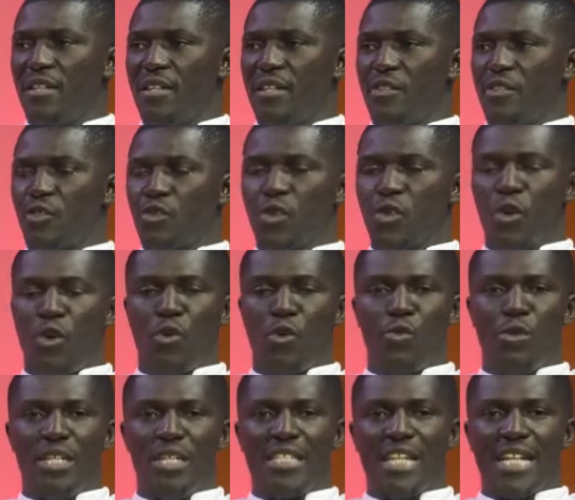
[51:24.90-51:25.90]
So
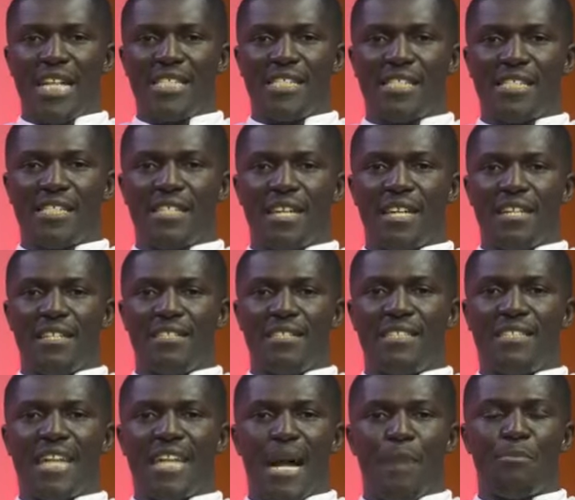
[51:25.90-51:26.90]
we just
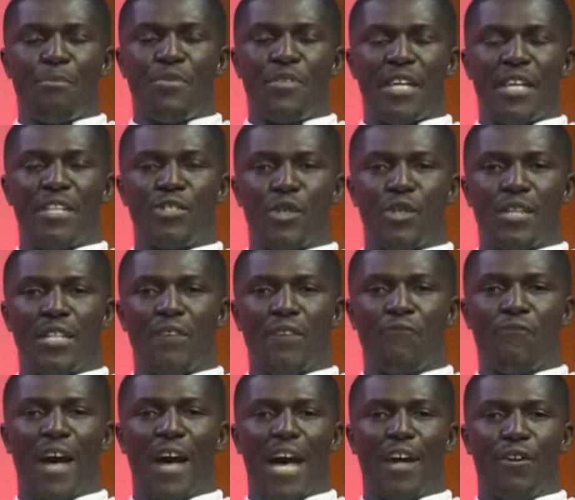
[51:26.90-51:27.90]
dump things on the
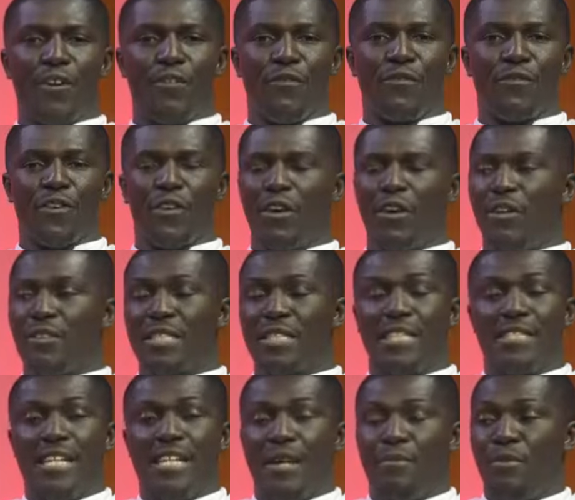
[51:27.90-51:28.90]
file of on the
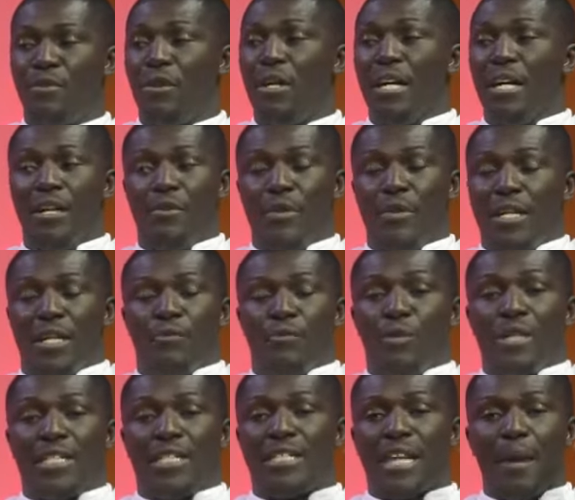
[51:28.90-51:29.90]
table.
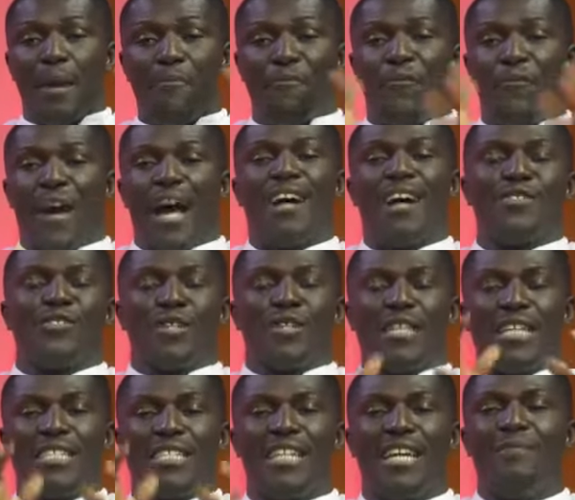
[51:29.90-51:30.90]
We dump files on
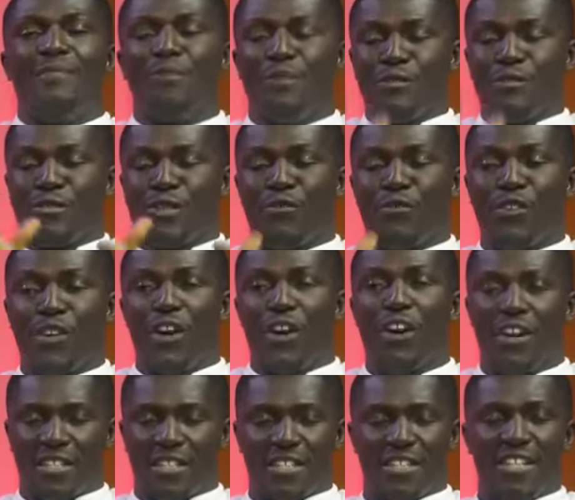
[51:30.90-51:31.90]
the tables of
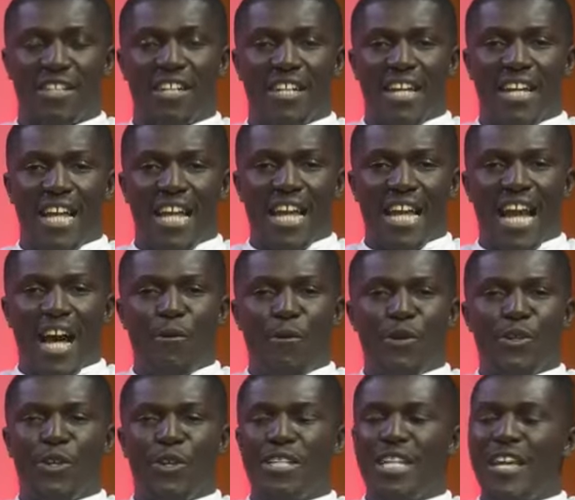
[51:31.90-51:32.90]
God, and
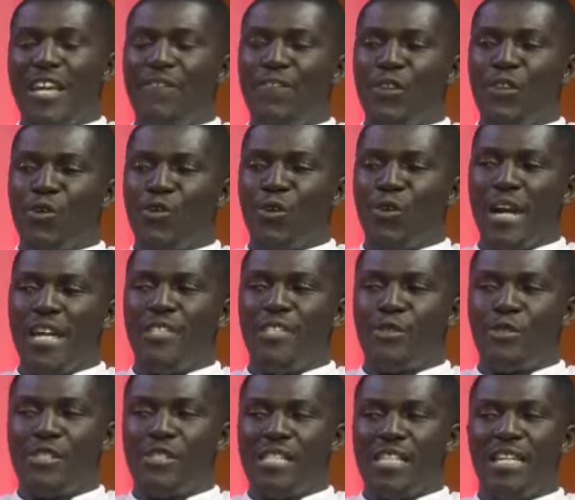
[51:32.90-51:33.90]
we don't even wait
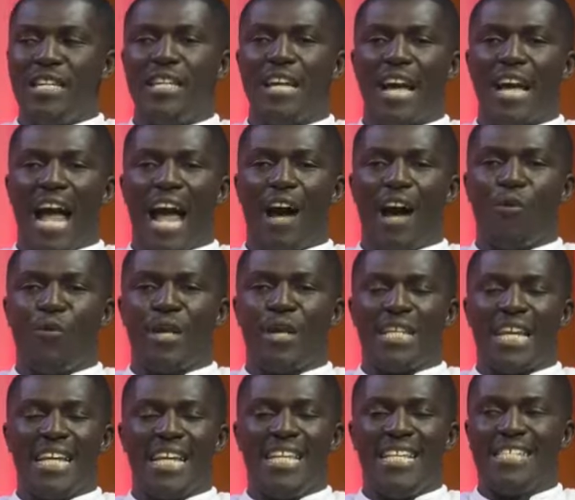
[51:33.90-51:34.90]
to see
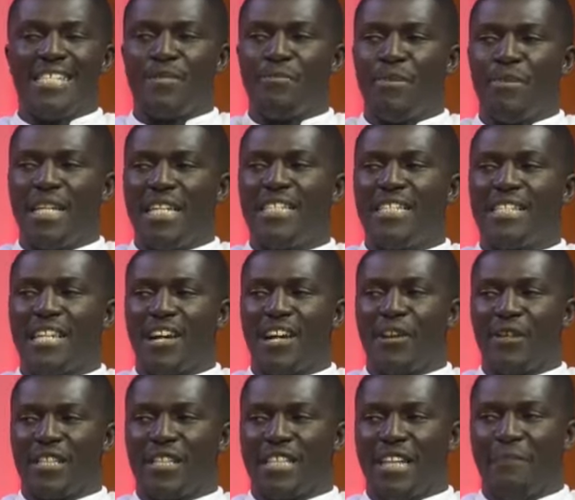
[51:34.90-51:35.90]
whether he's minuting
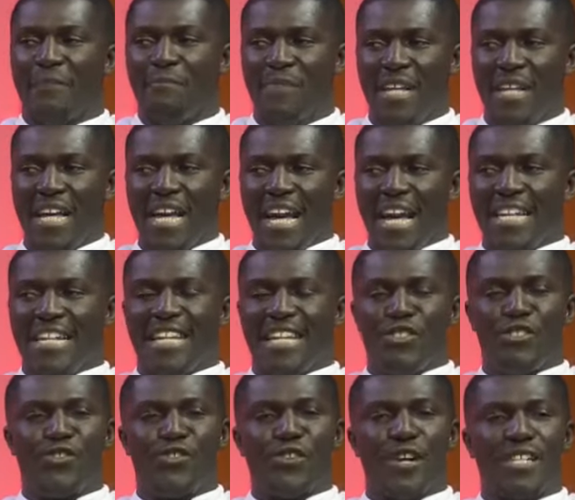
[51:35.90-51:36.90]
on them and the
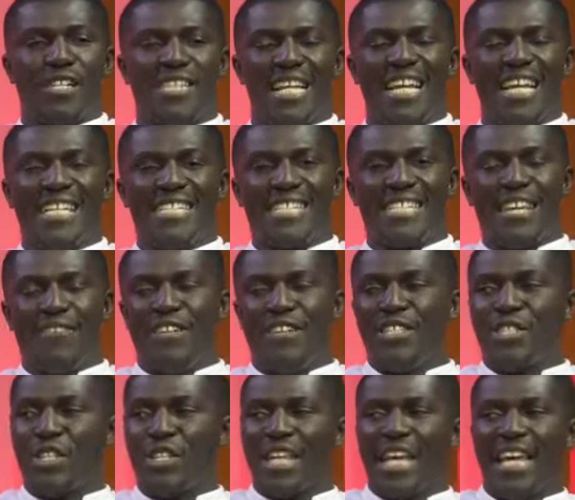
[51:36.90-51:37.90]
instruction he's giving
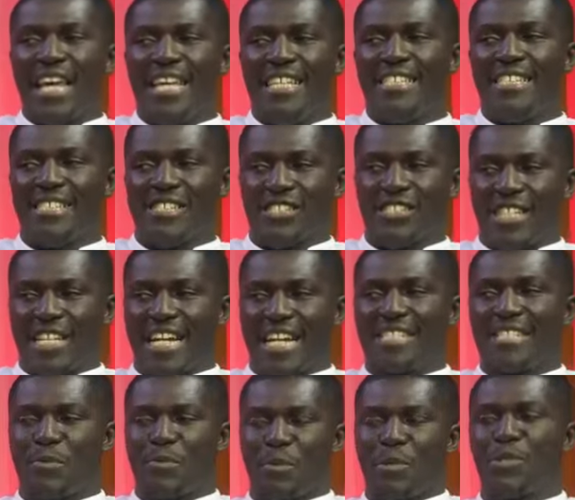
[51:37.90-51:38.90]
to the angels that are
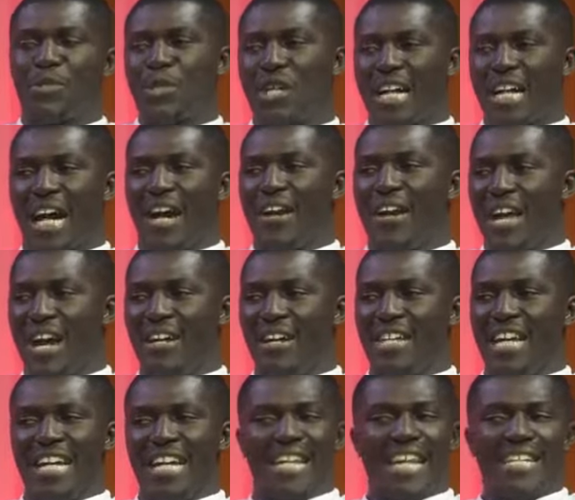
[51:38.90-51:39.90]
supposed to carry out
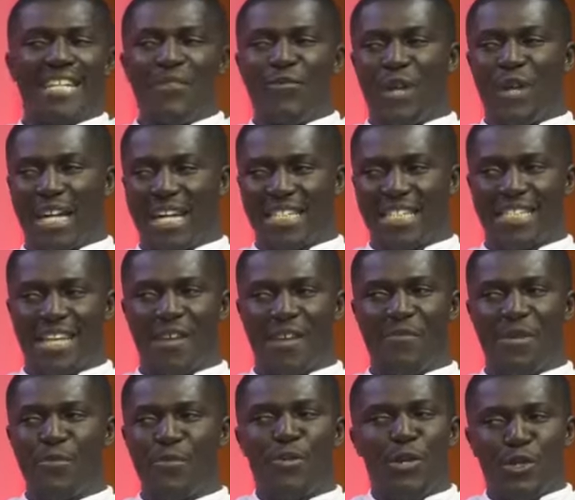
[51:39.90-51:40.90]
that divine
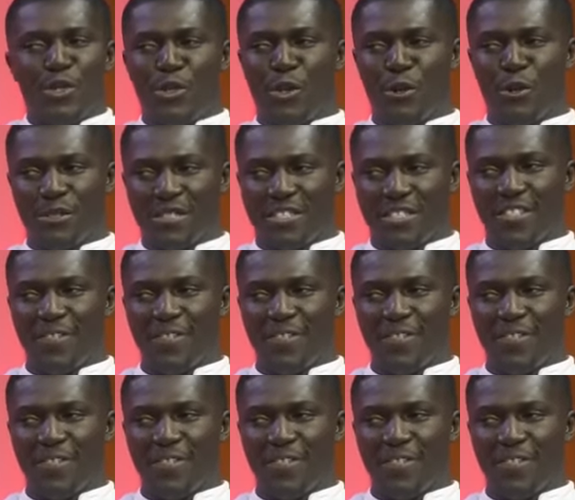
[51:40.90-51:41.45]
assignment. We don't.